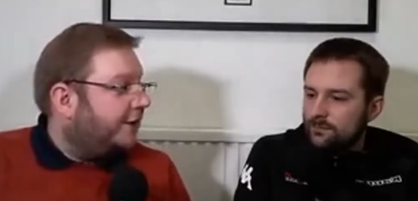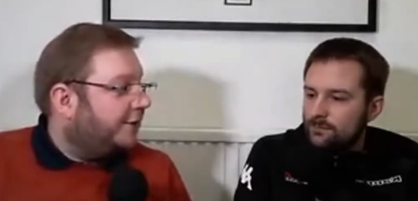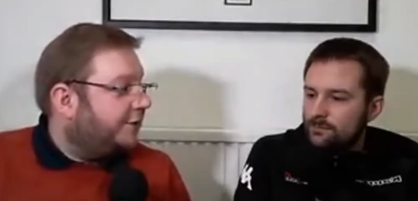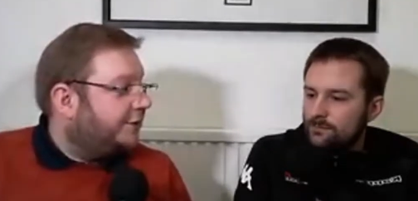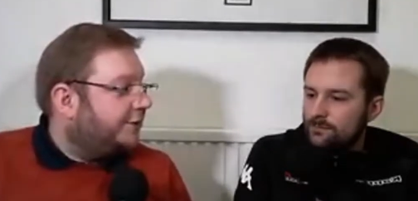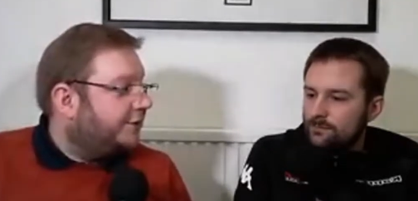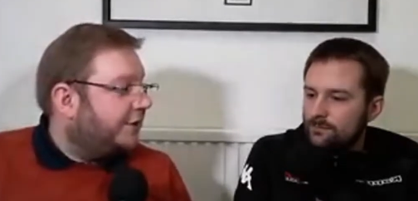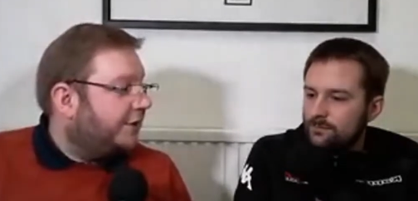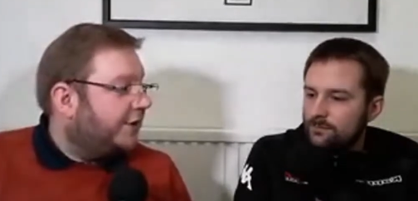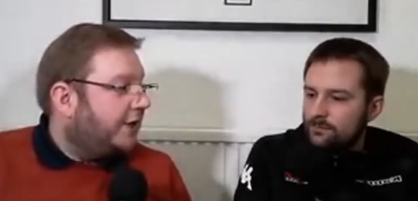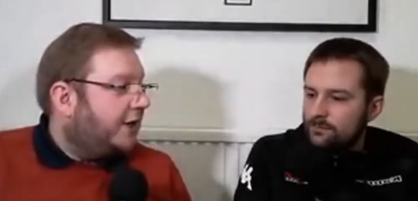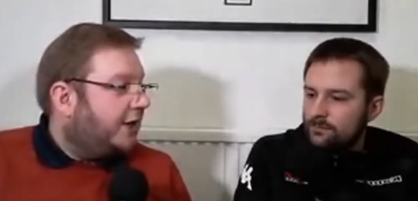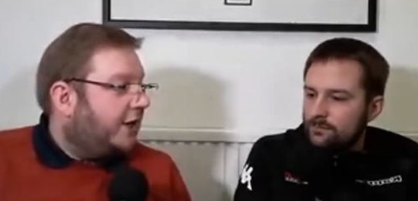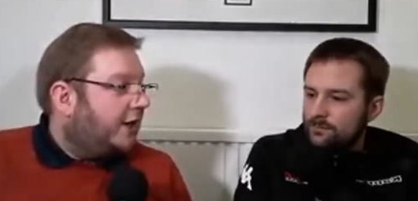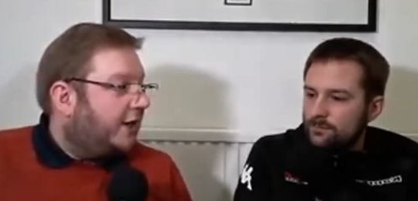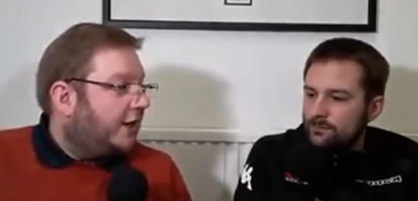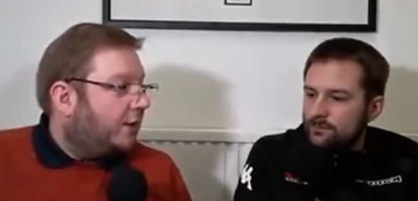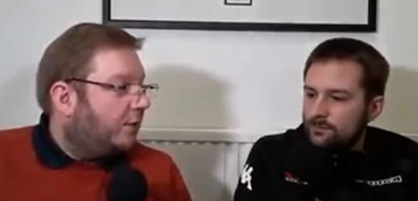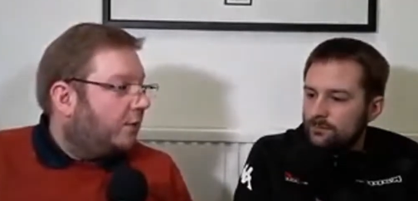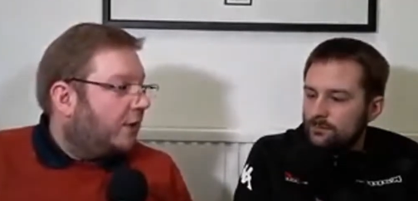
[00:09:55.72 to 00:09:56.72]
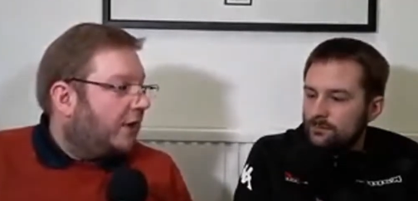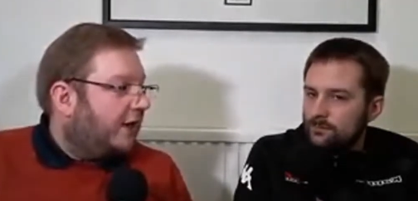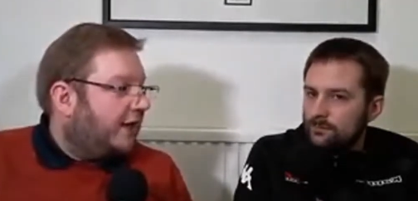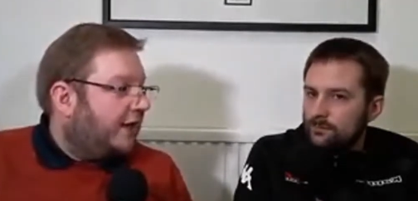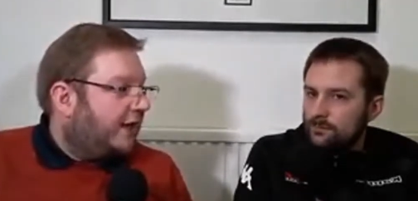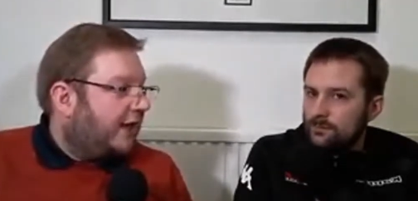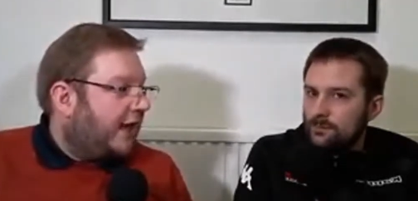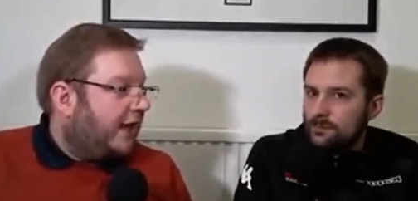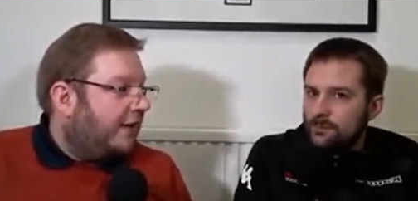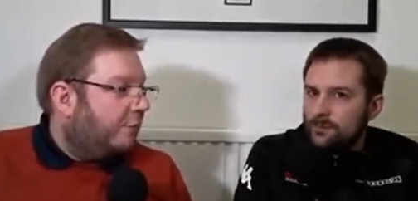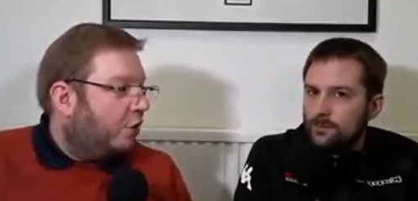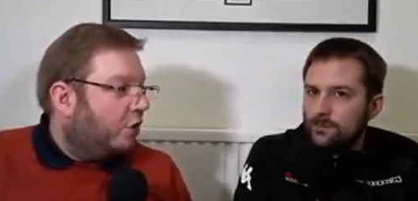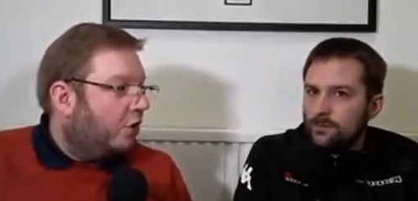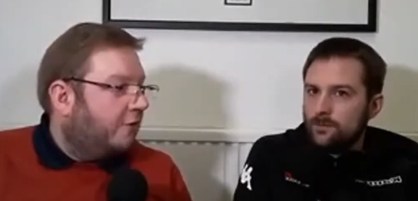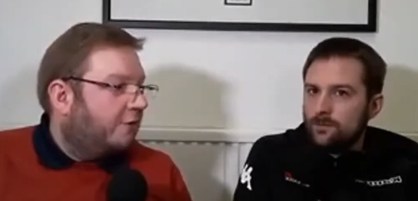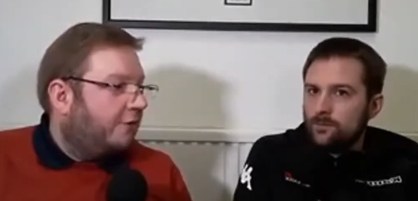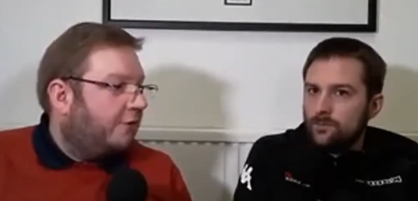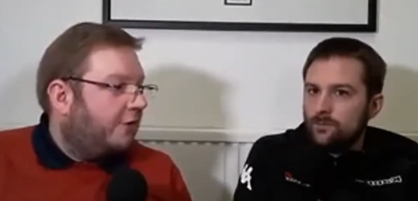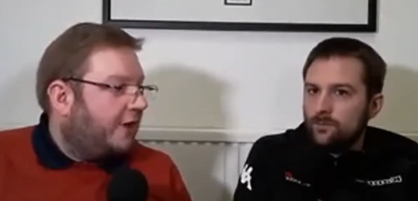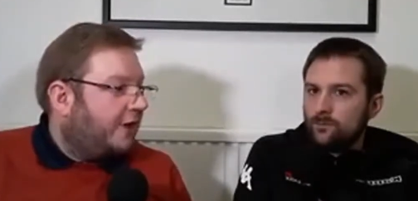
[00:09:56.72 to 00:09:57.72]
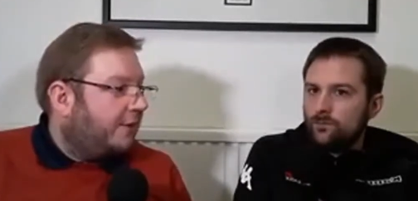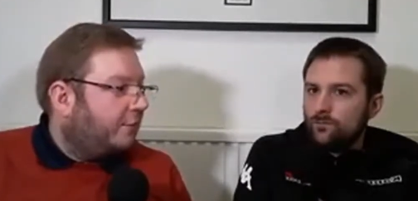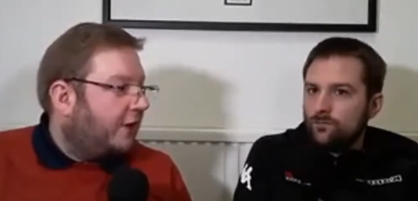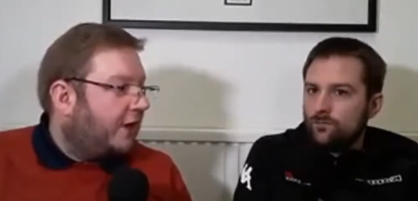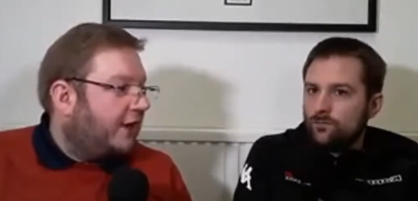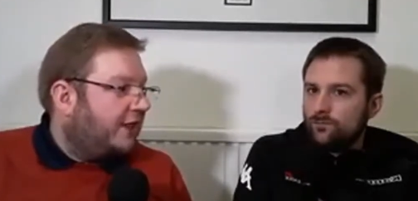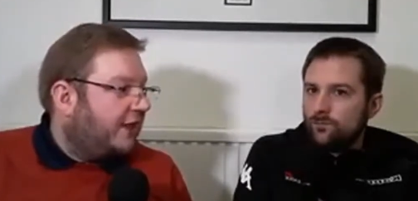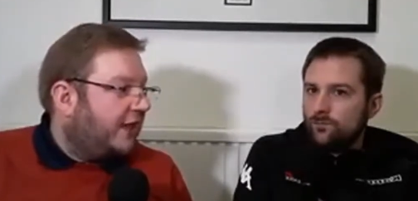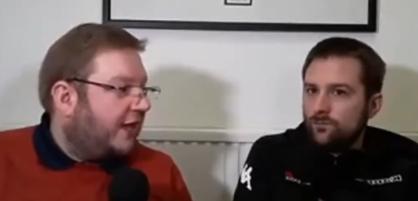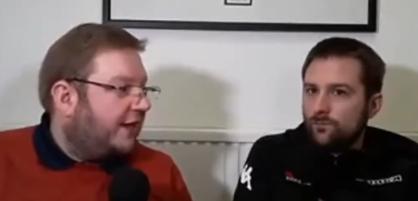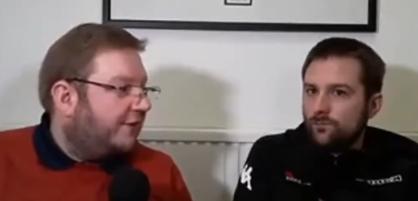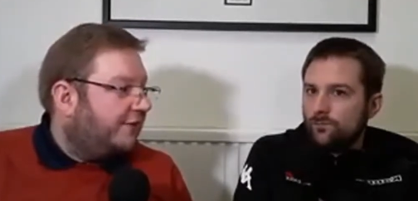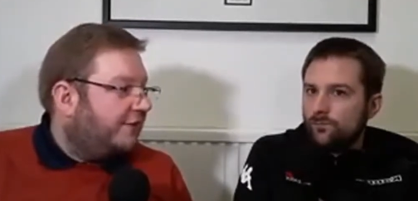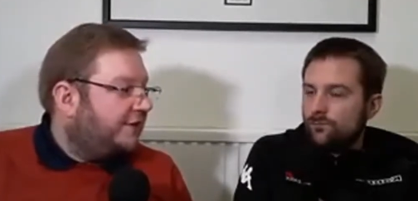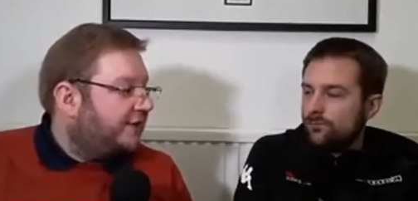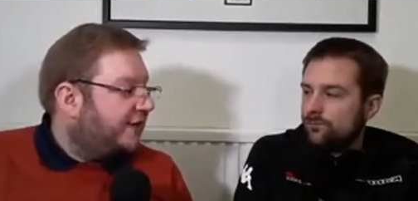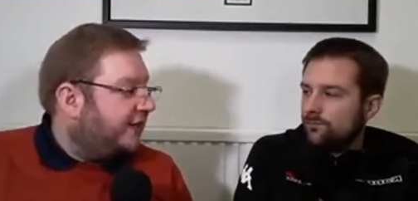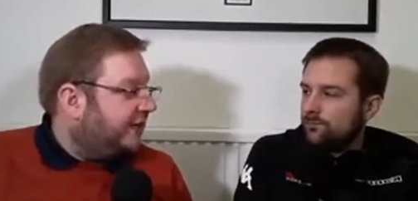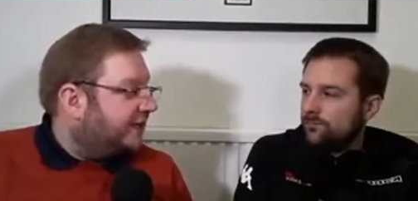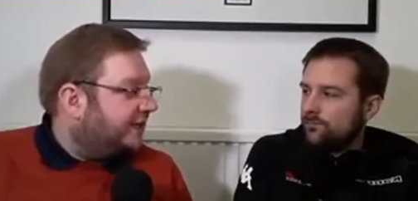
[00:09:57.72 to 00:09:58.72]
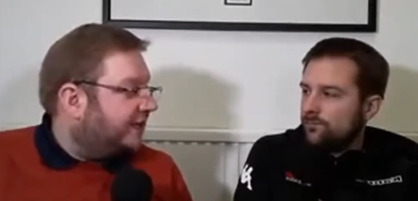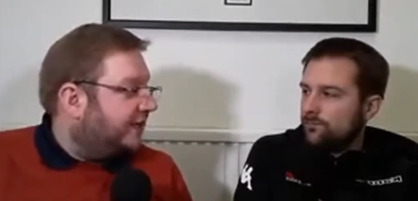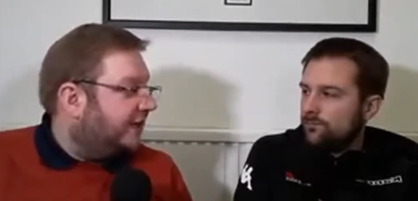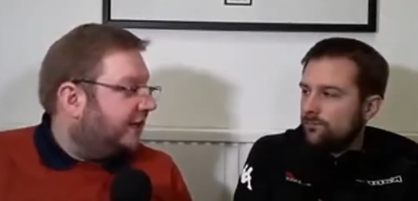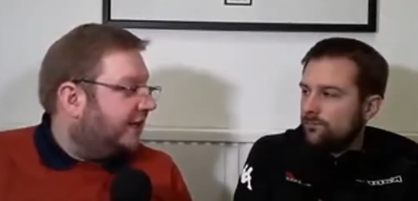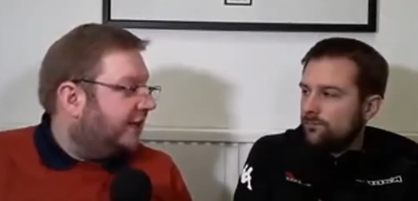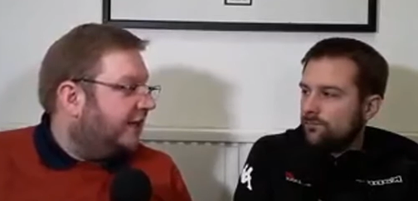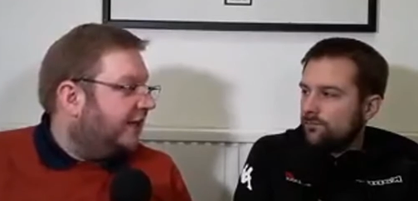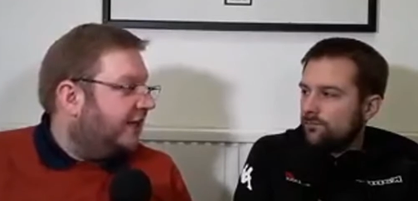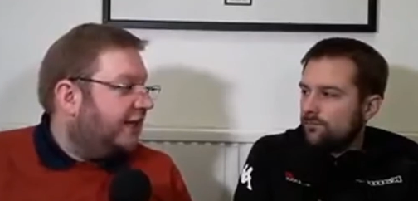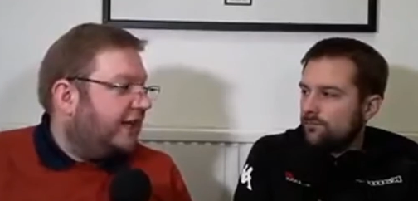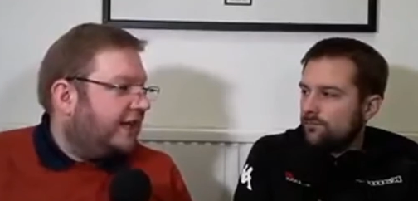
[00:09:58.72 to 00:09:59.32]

Speaker 1: because when he came over and he played the end of the season at Leigh,